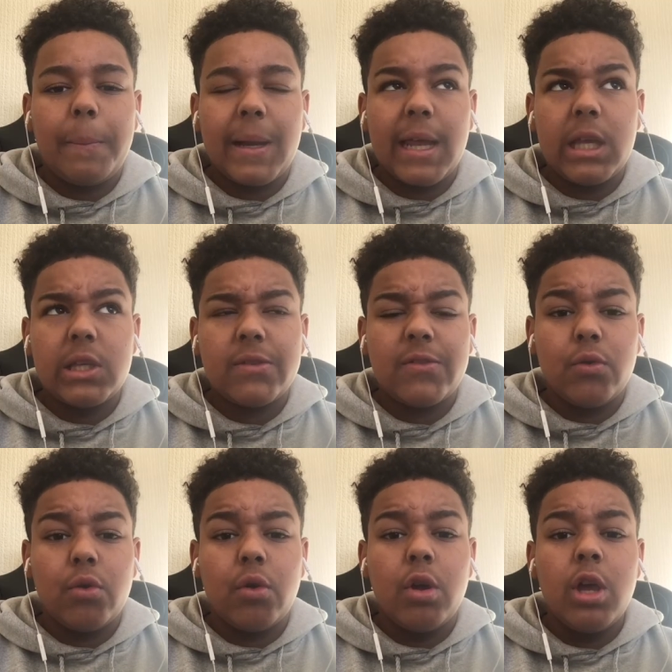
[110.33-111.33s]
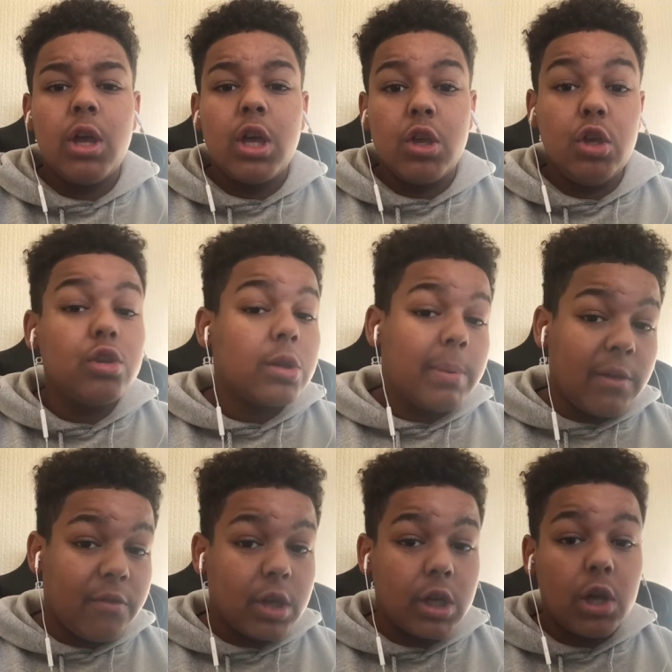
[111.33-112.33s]
plays for, he used to play
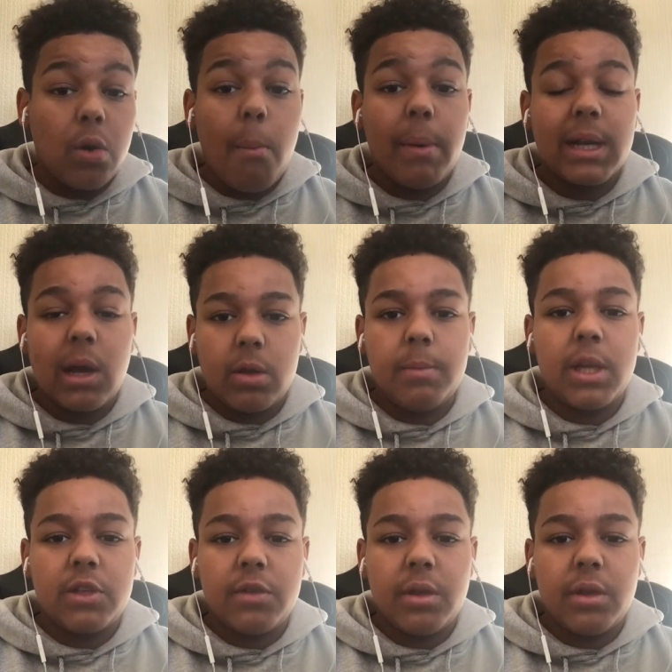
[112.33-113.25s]
for Genoa, but now he plays for